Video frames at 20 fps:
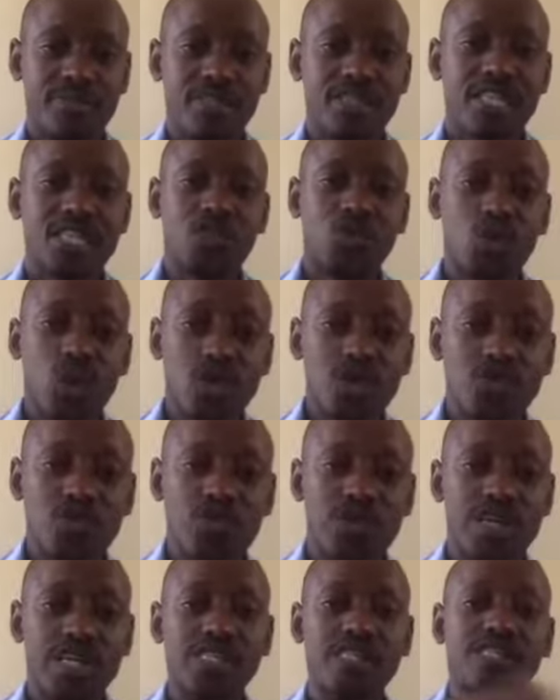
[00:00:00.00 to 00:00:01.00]
that you want to
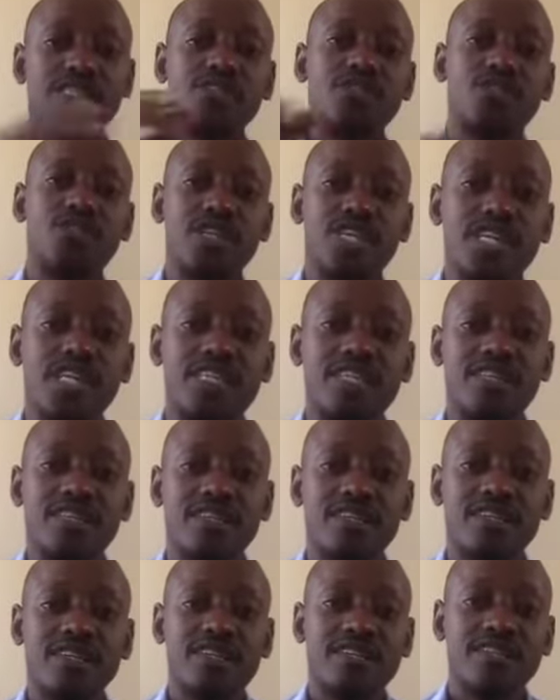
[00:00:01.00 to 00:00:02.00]
graze, you need
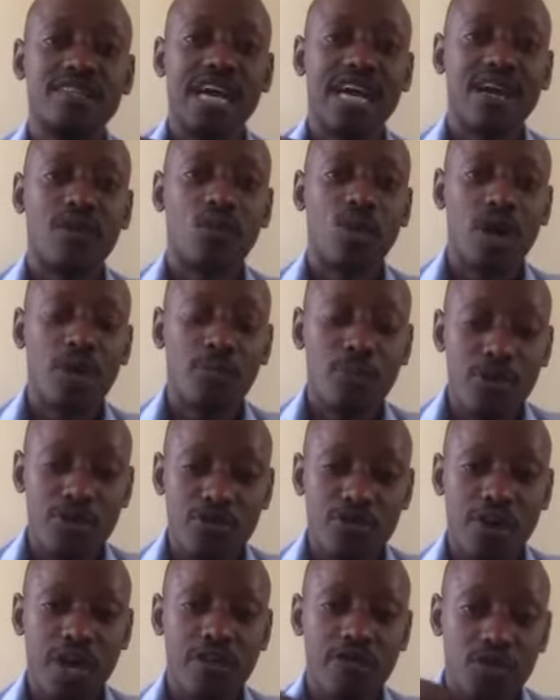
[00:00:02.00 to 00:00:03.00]

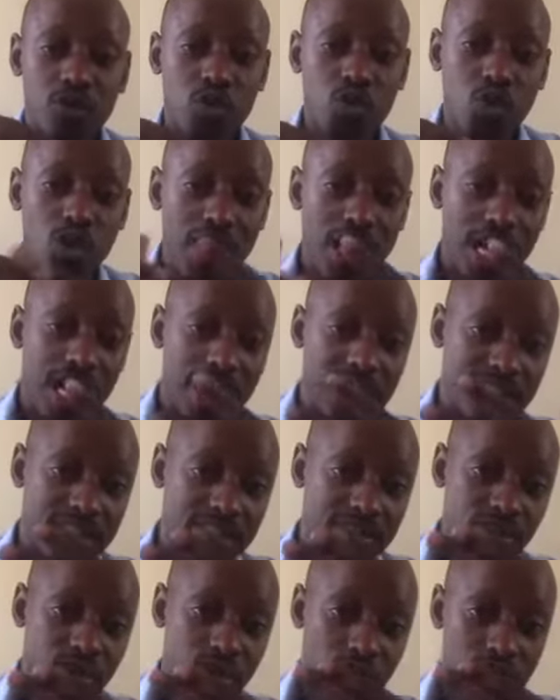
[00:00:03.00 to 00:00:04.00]
1.5 to 2 acres
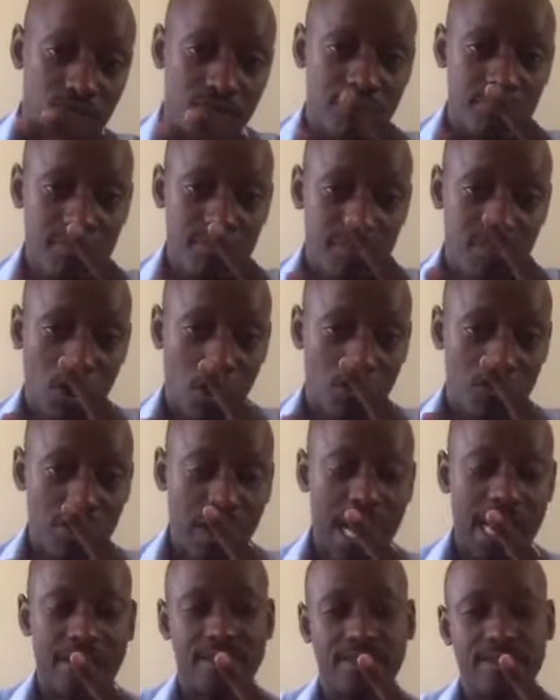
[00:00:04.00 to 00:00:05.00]
of
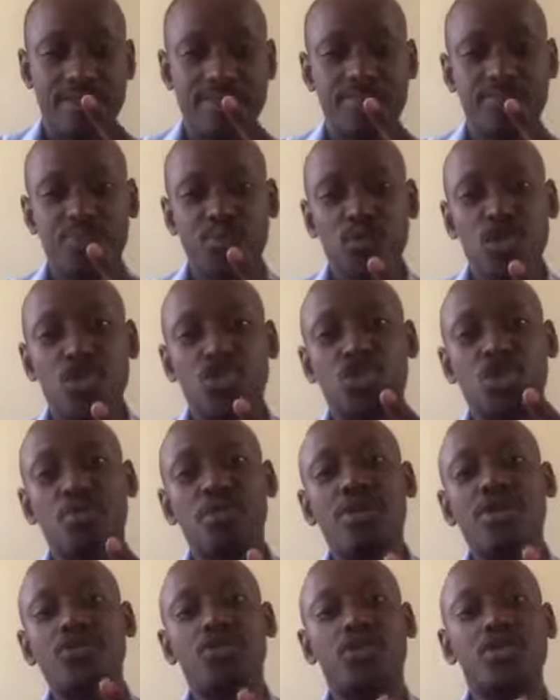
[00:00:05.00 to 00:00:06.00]
land. So
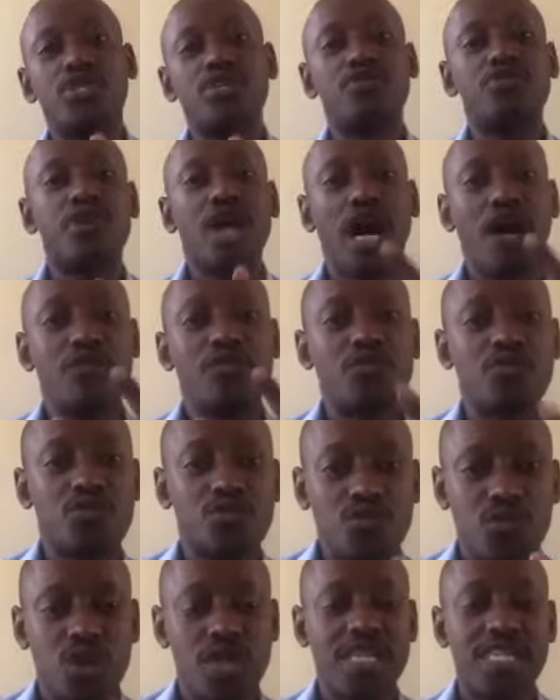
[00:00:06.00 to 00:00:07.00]
meaning that if you have
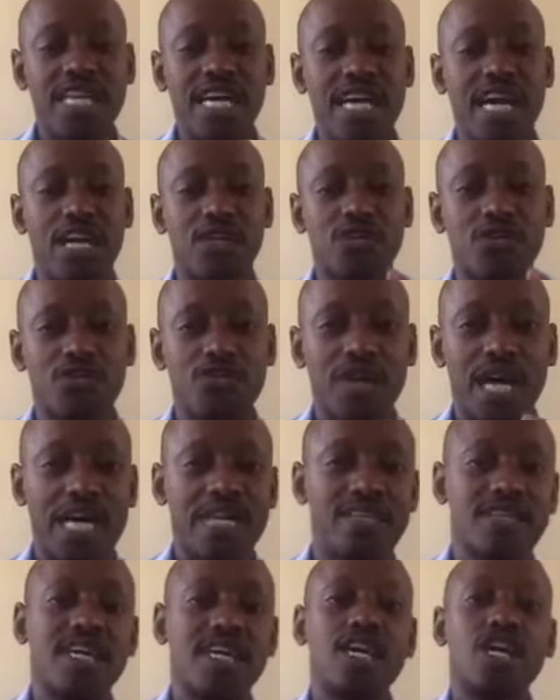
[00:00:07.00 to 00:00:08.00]
20 acres of
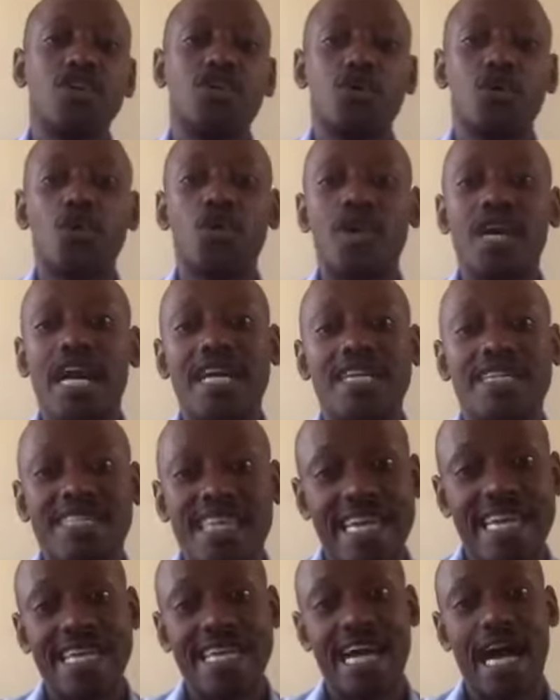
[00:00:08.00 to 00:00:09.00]
land, you're looking at
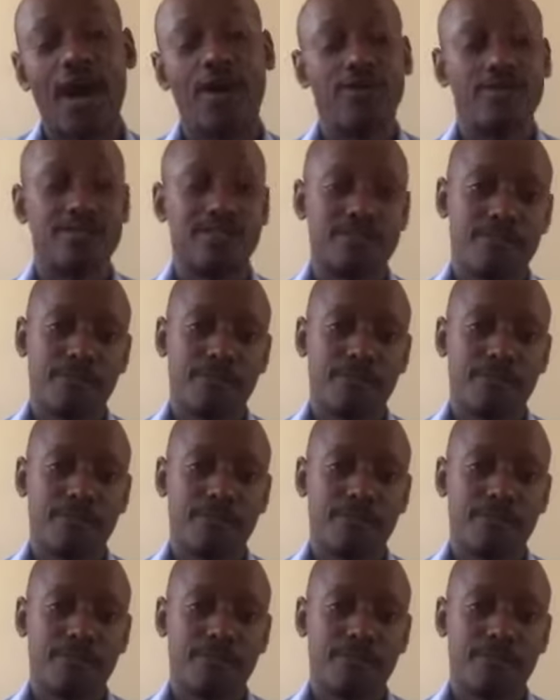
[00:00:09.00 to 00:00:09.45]
10 cows.